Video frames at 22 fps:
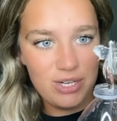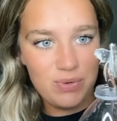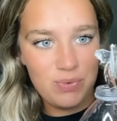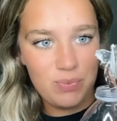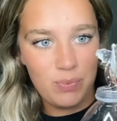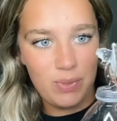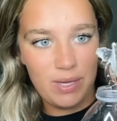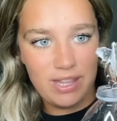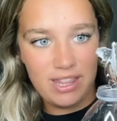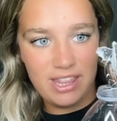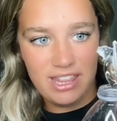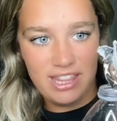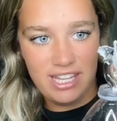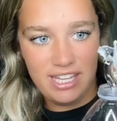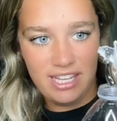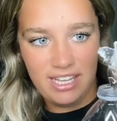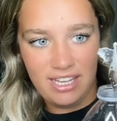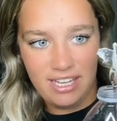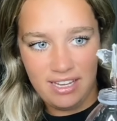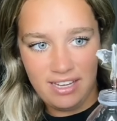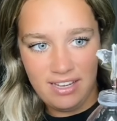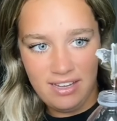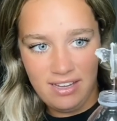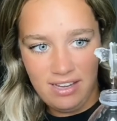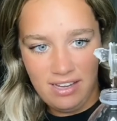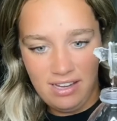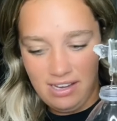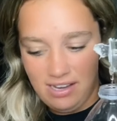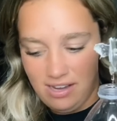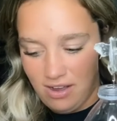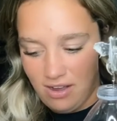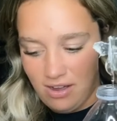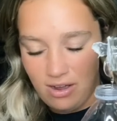with the
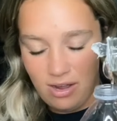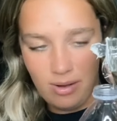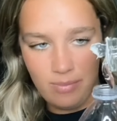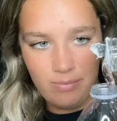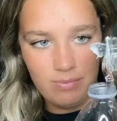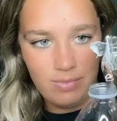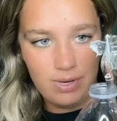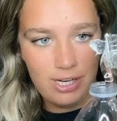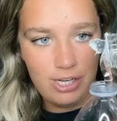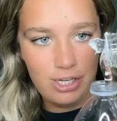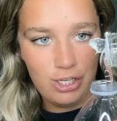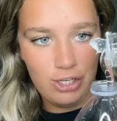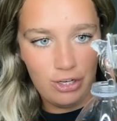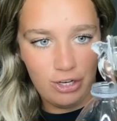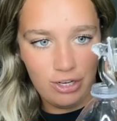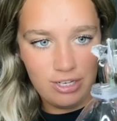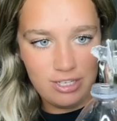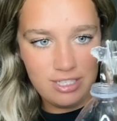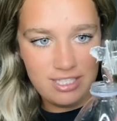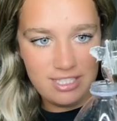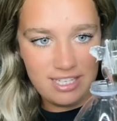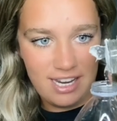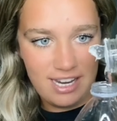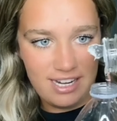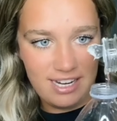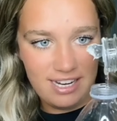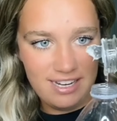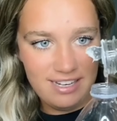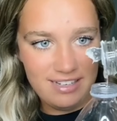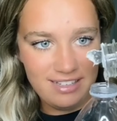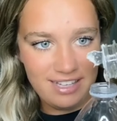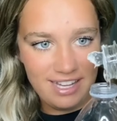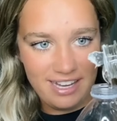nerds in
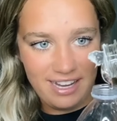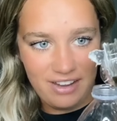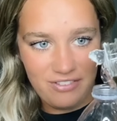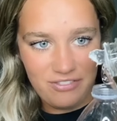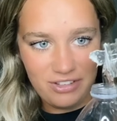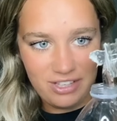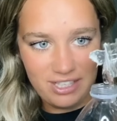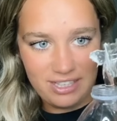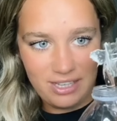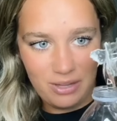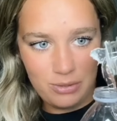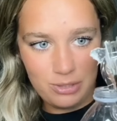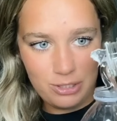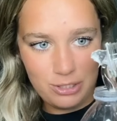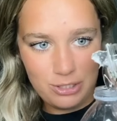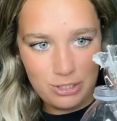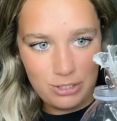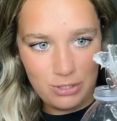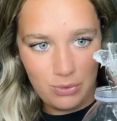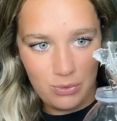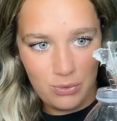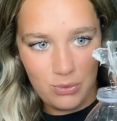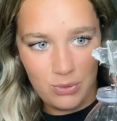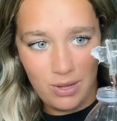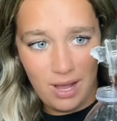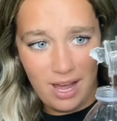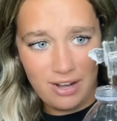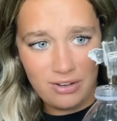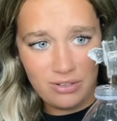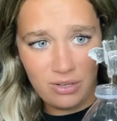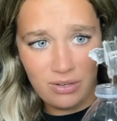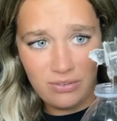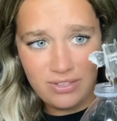it. Like, I feel like that would look so cool. I
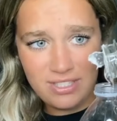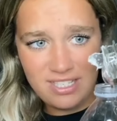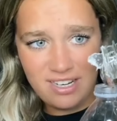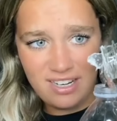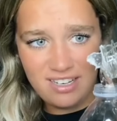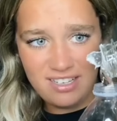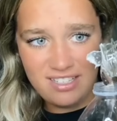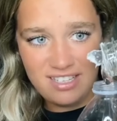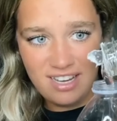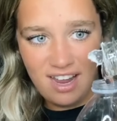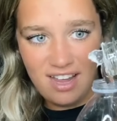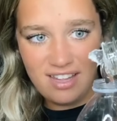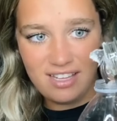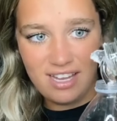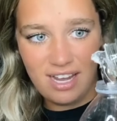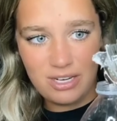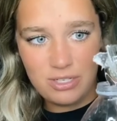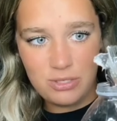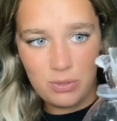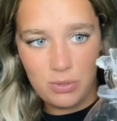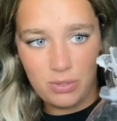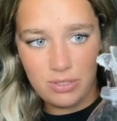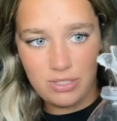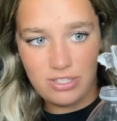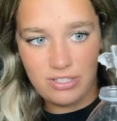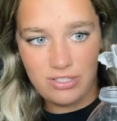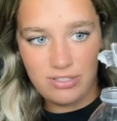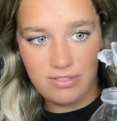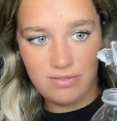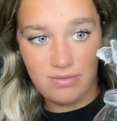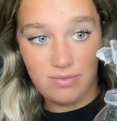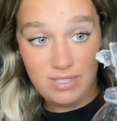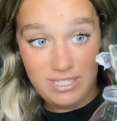don't know if it's gonna dye the actual corn
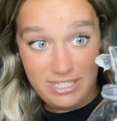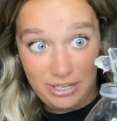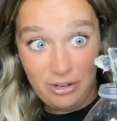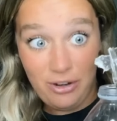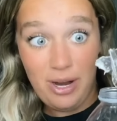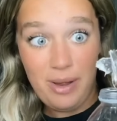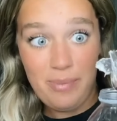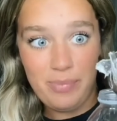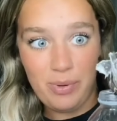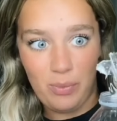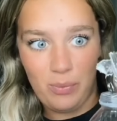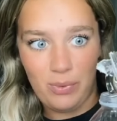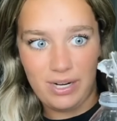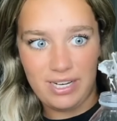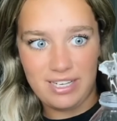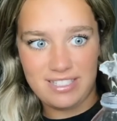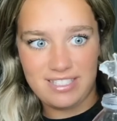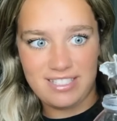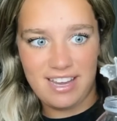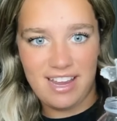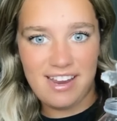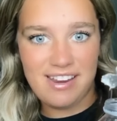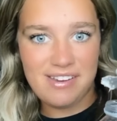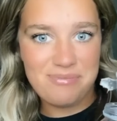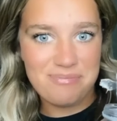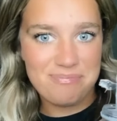syrup, but we're gonna see. So